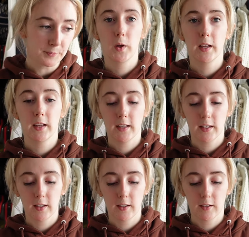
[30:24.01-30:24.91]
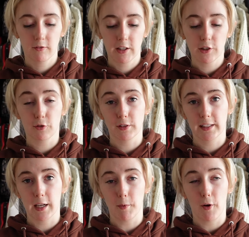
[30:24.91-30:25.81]
We really enjoyed
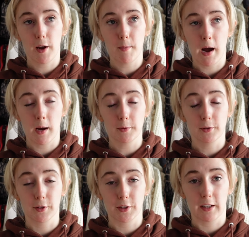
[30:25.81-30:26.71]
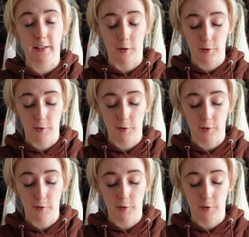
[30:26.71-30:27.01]
skiing but I am absolutely shattered now.